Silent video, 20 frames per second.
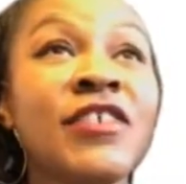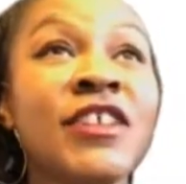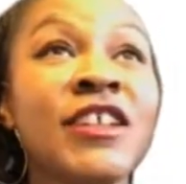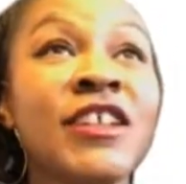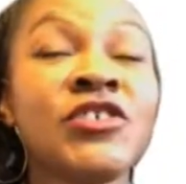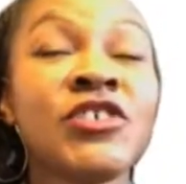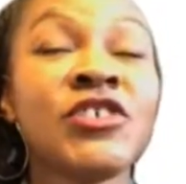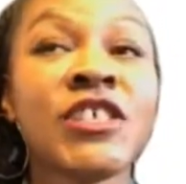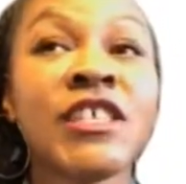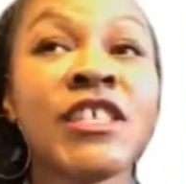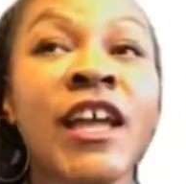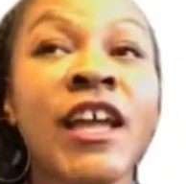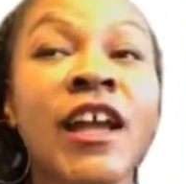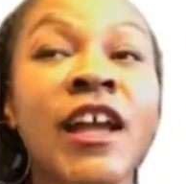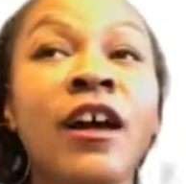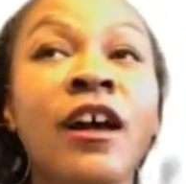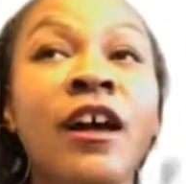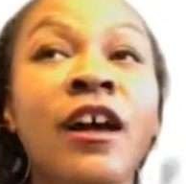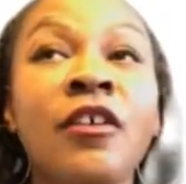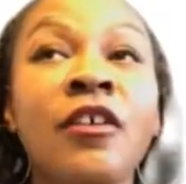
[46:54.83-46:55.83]
And it's just like,
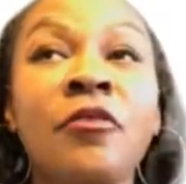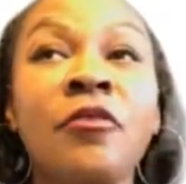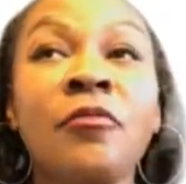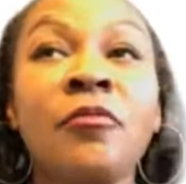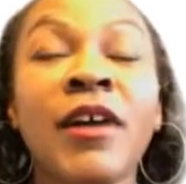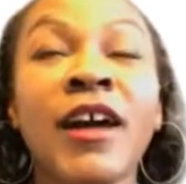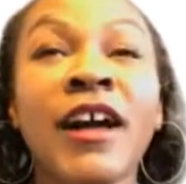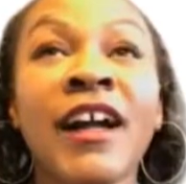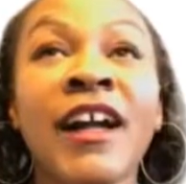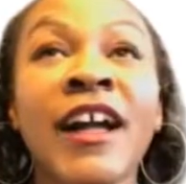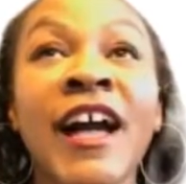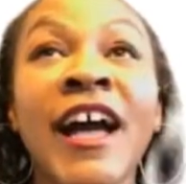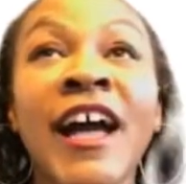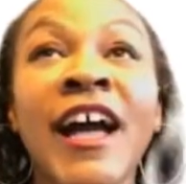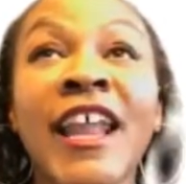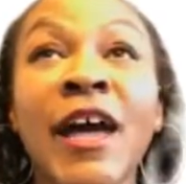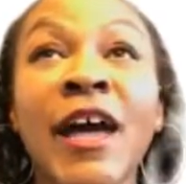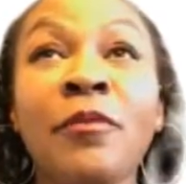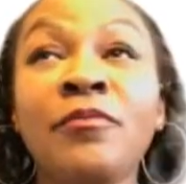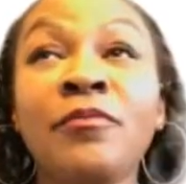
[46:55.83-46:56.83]
oh my
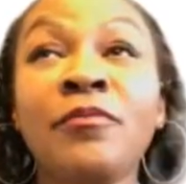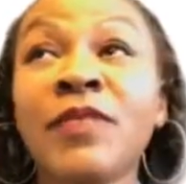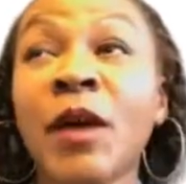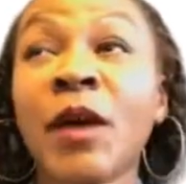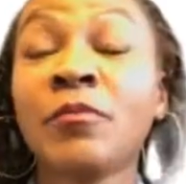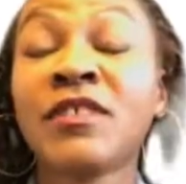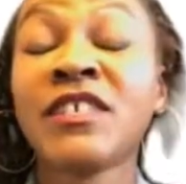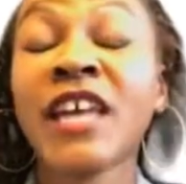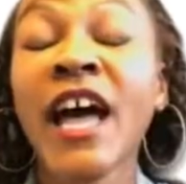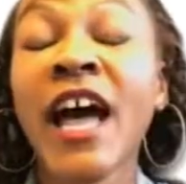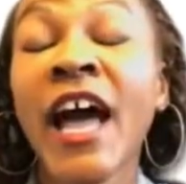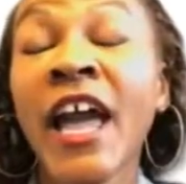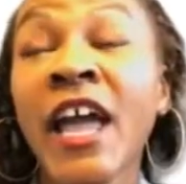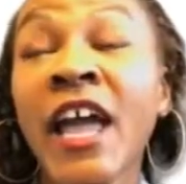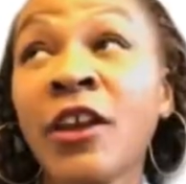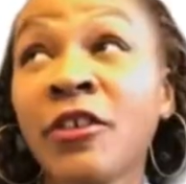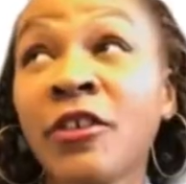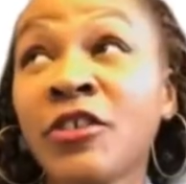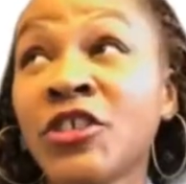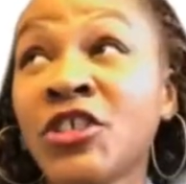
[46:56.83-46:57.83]
God, I'm
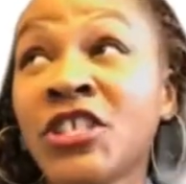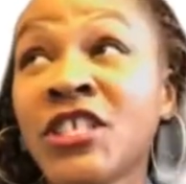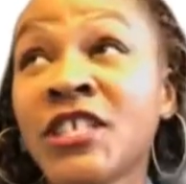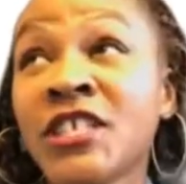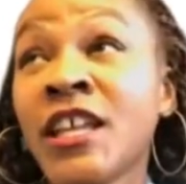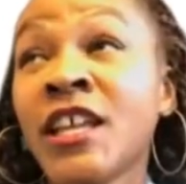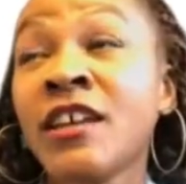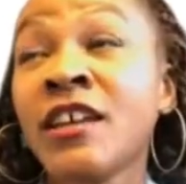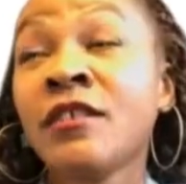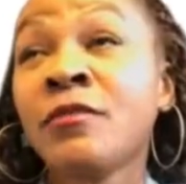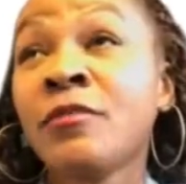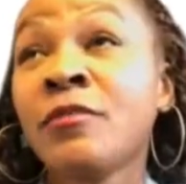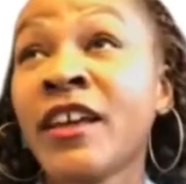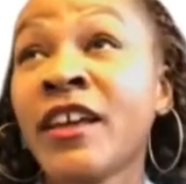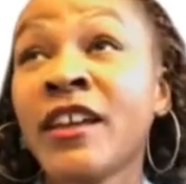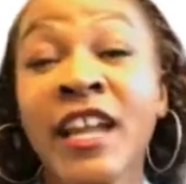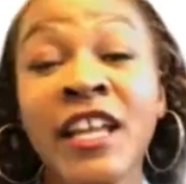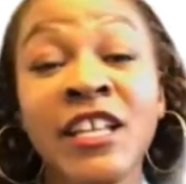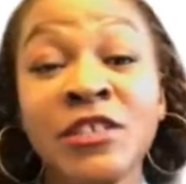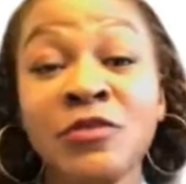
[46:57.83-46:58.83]
tired just thinking
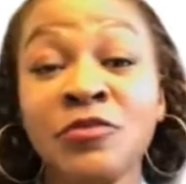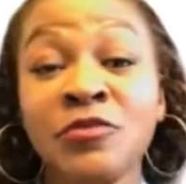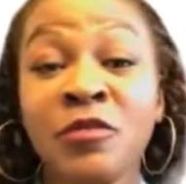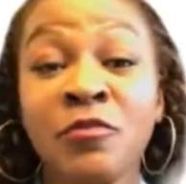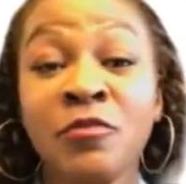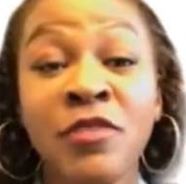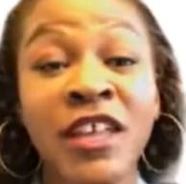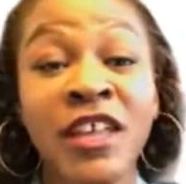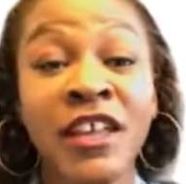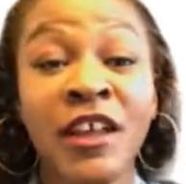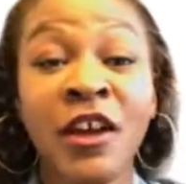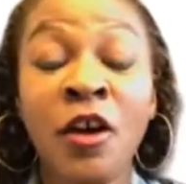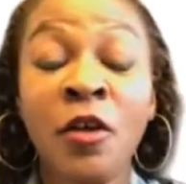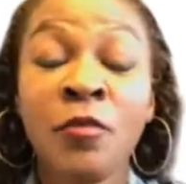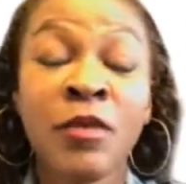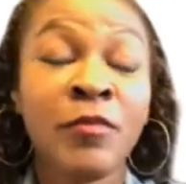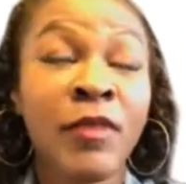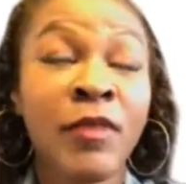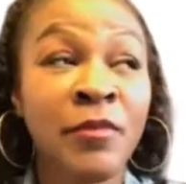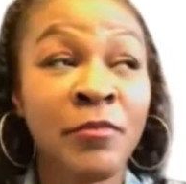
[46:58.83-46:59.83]
about it. I just want to be at
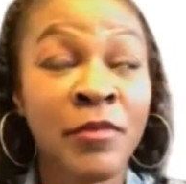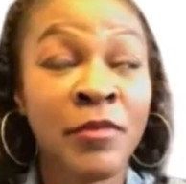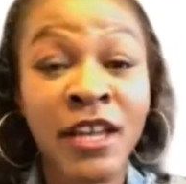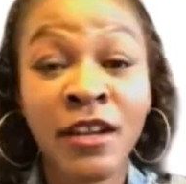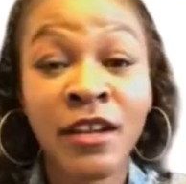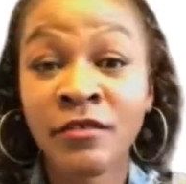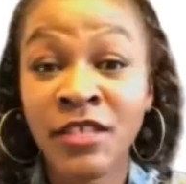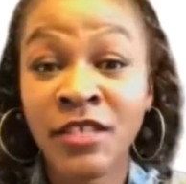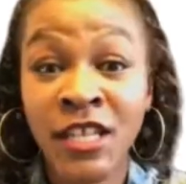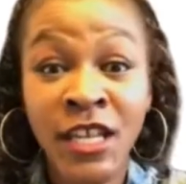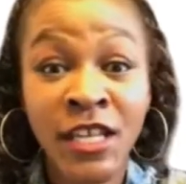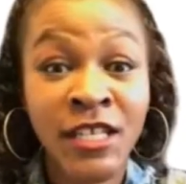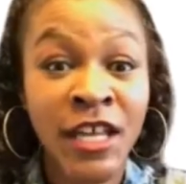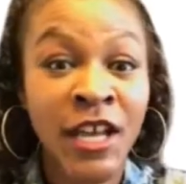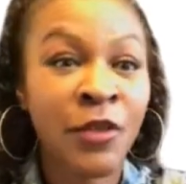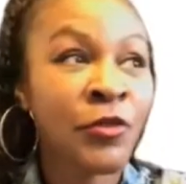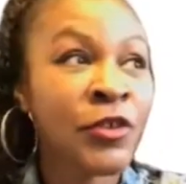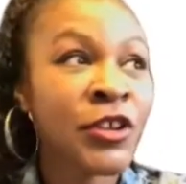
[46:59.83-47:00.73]
home in my bed on TikTok.